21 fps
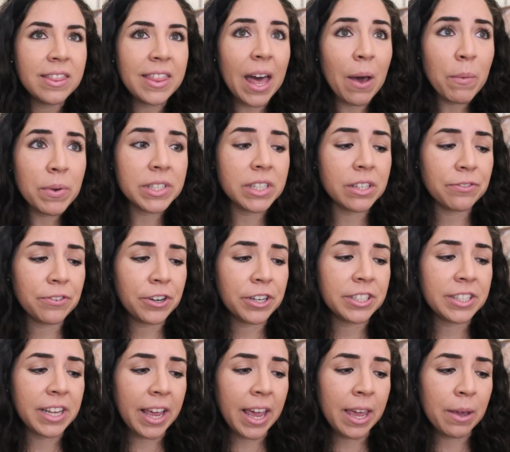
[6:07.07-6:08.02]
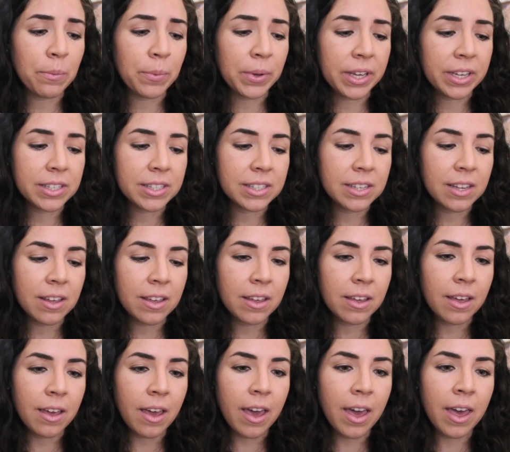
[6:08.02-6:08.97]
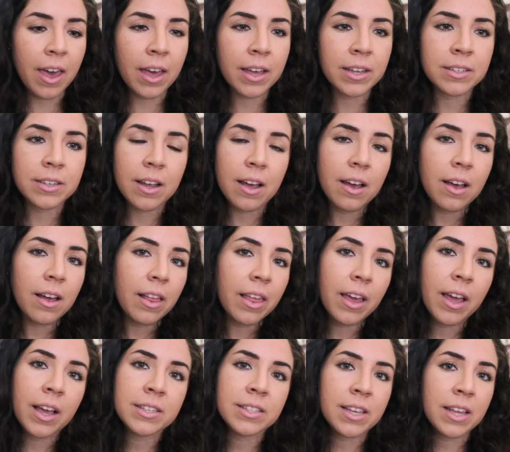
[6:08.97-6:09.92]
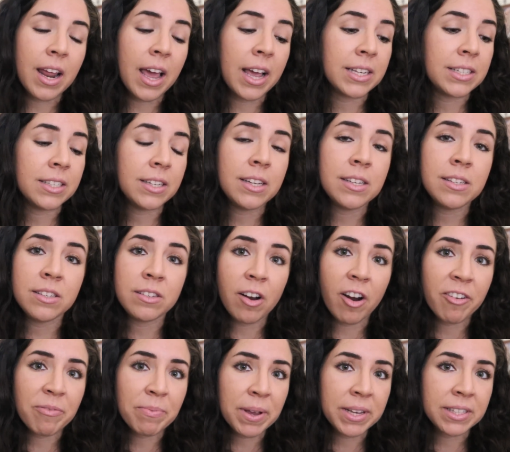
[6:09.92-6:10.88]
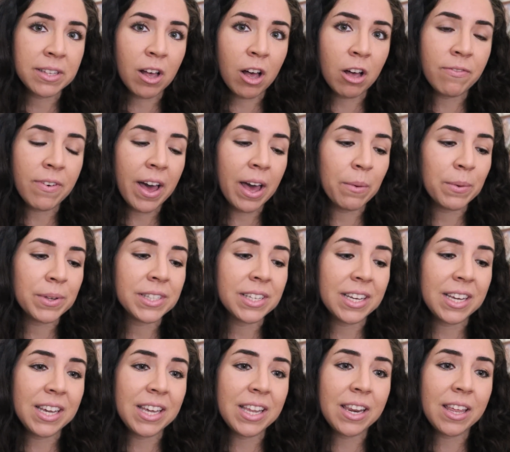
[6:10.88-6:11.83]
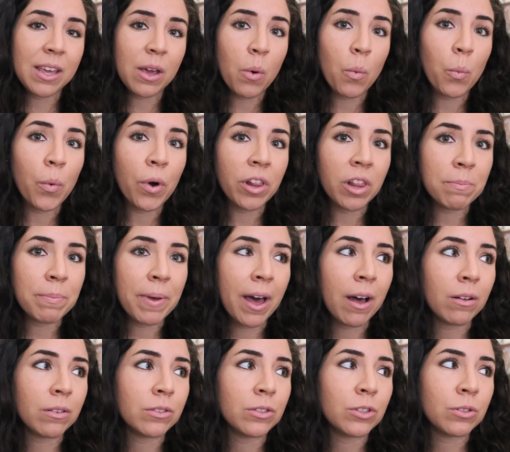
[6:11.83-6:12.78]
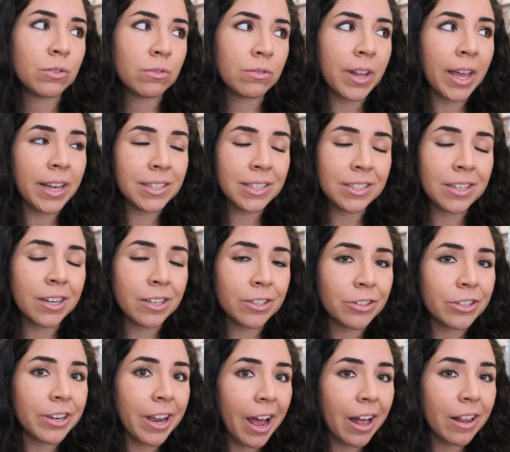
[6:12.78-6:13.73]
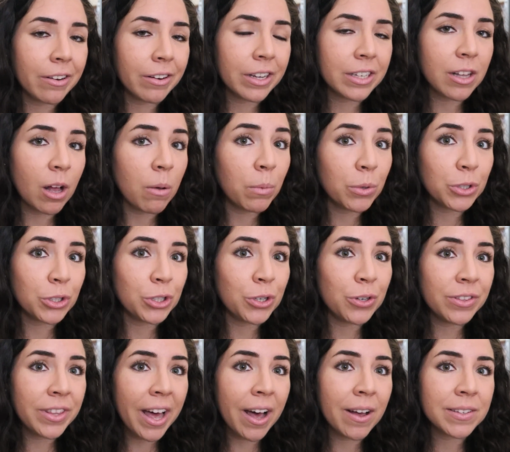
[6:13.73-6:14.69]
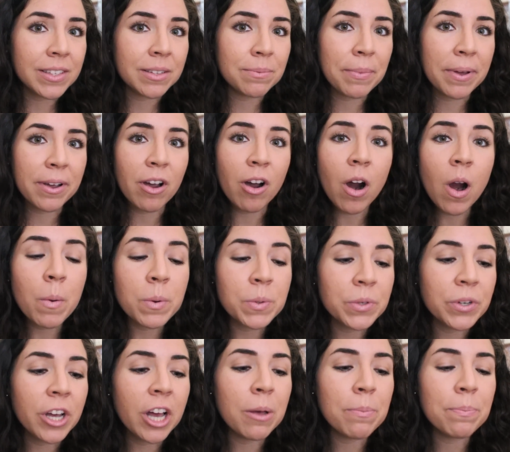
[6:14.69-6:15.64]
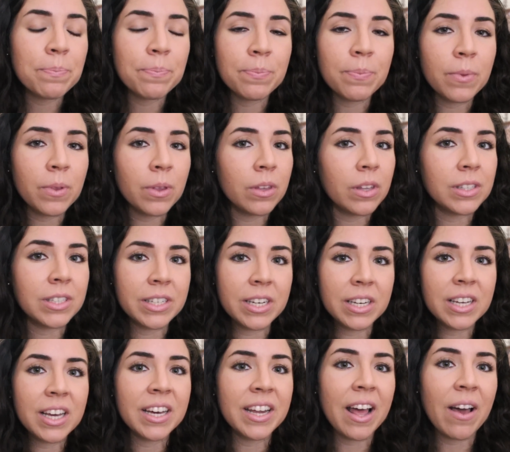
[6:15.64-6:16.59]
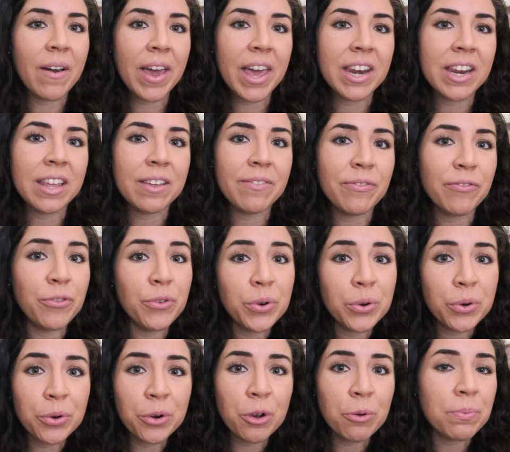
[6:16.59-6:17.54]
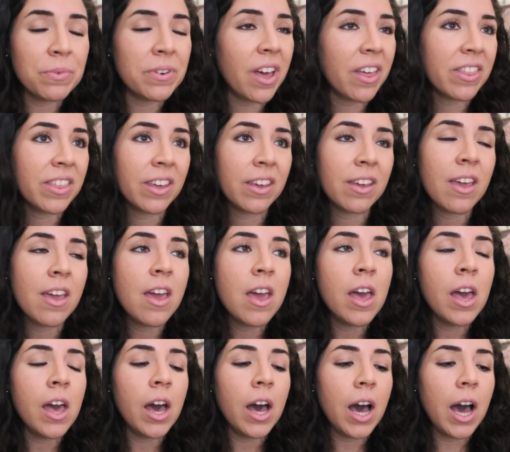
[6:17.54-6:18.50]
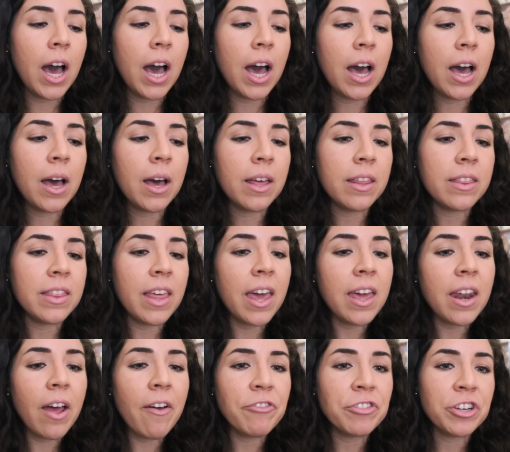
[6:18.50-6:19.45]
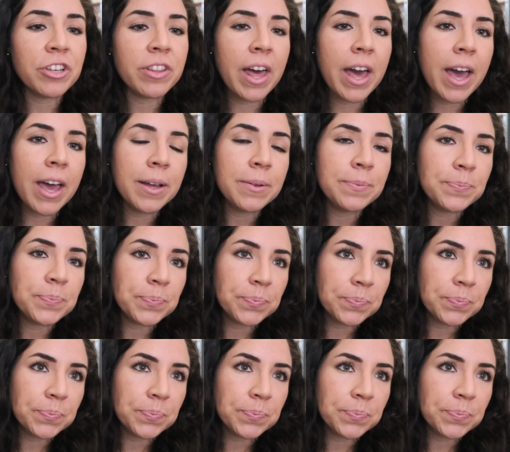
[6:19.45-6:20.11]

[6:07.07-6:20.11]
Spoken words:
That was the first 8 weeks. And like I said, I didn't starve myself. I was eating well about 1,900 calories, almost 2,000. My carbs were up. Didn't cut out any food group, nothing. Then after that,